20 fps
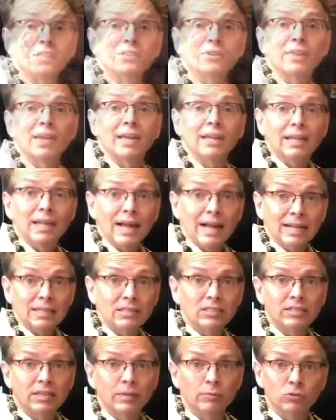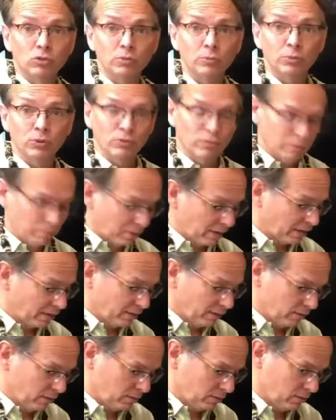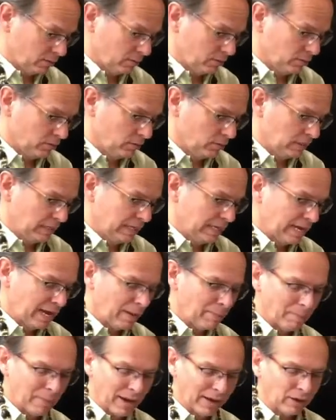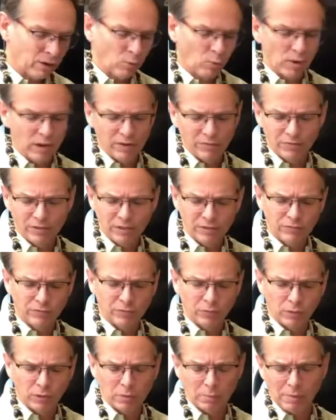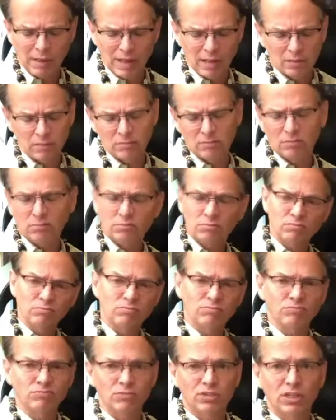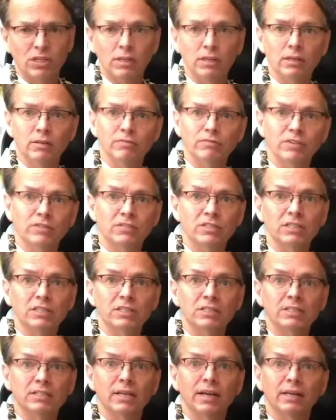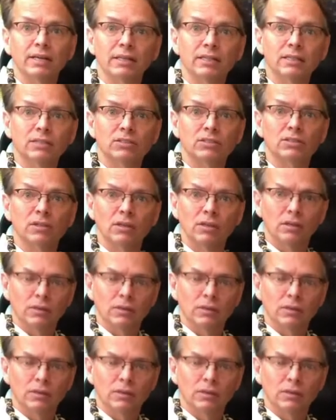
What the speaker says: so that last tablespoon of butter, I microwaved it for about 10-15 seconds.